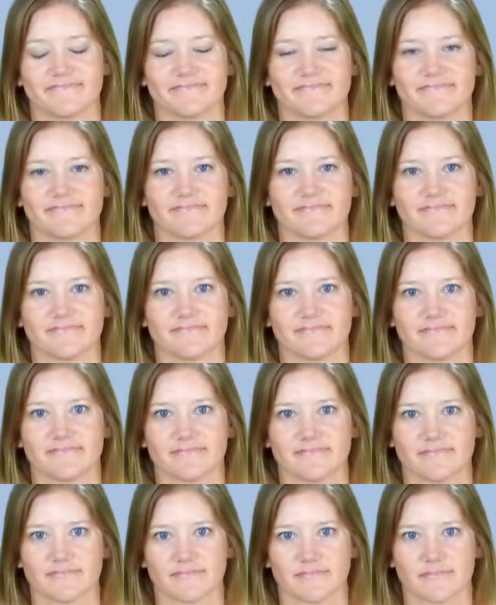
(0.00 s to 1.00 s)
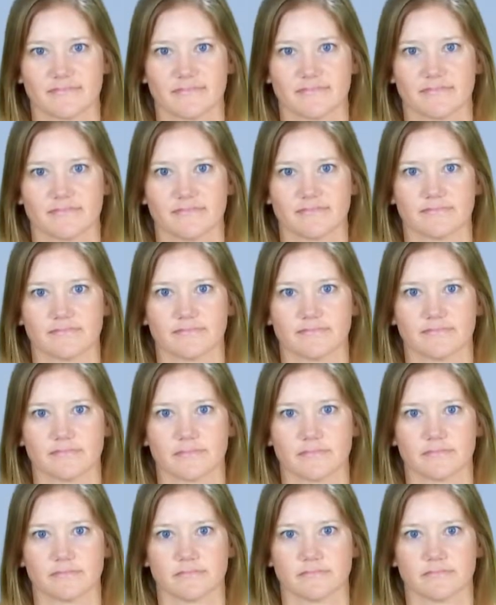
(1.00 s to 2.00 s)

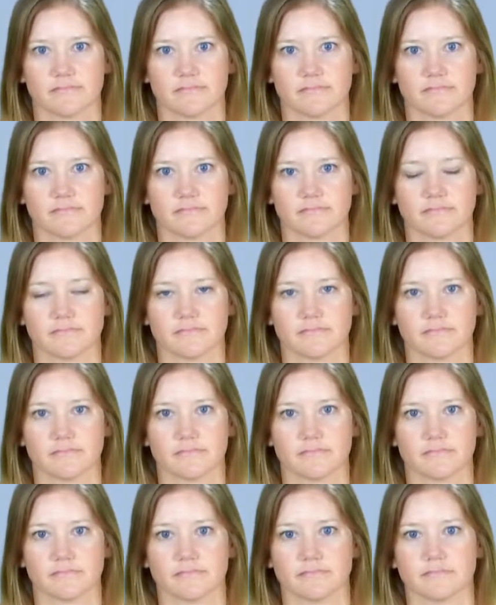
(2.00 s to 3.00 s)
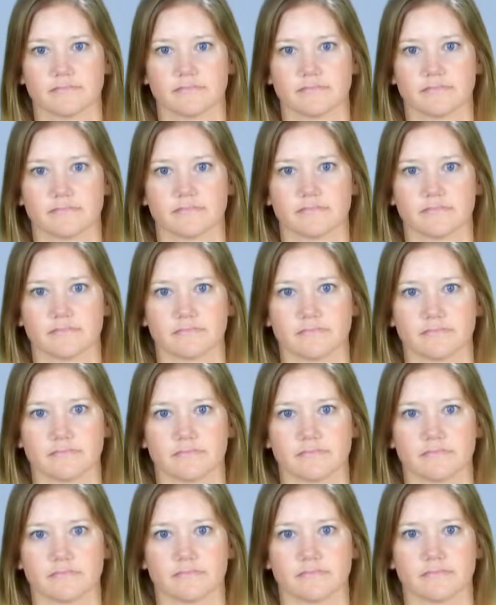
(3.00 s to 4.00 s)

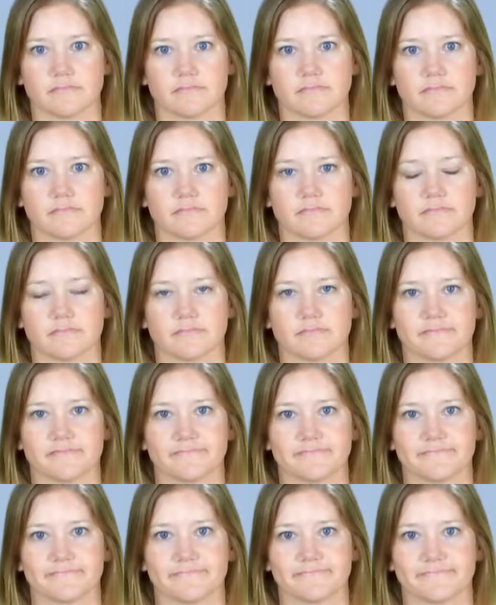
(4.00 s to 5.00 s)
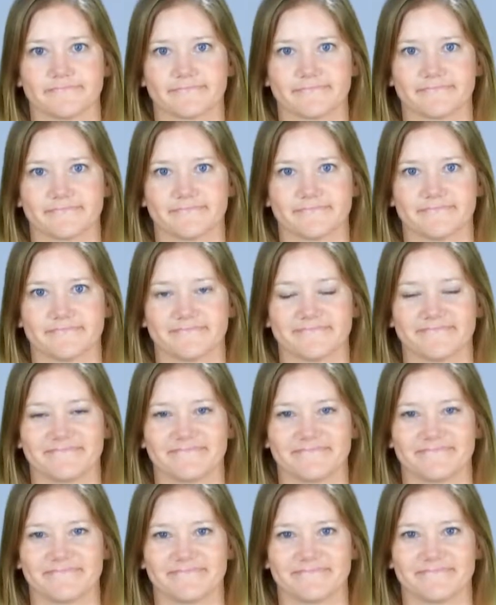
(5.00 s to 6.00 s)

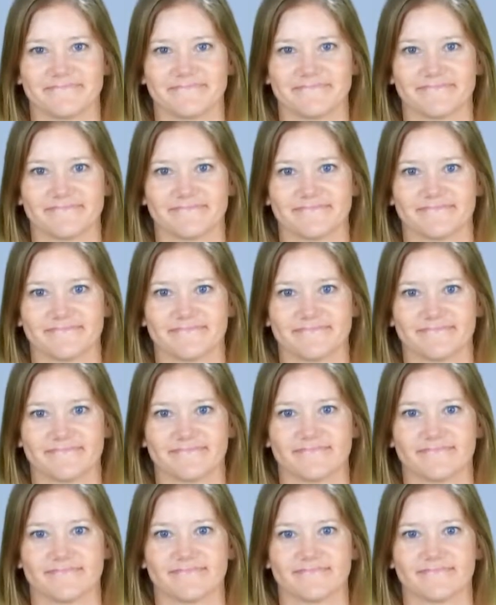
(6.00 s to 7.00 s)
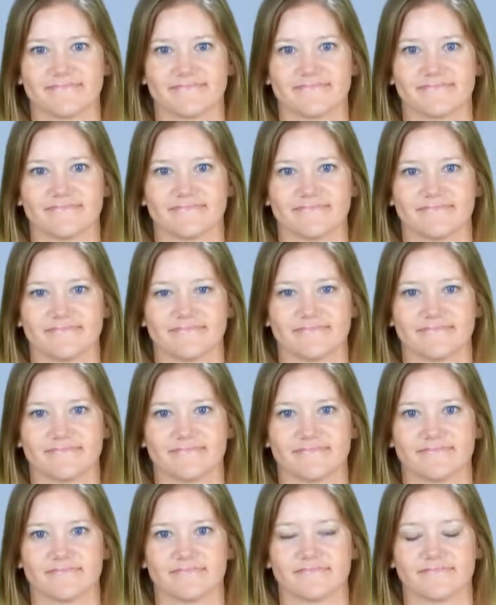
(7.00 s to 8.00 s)
This person isn't speaking.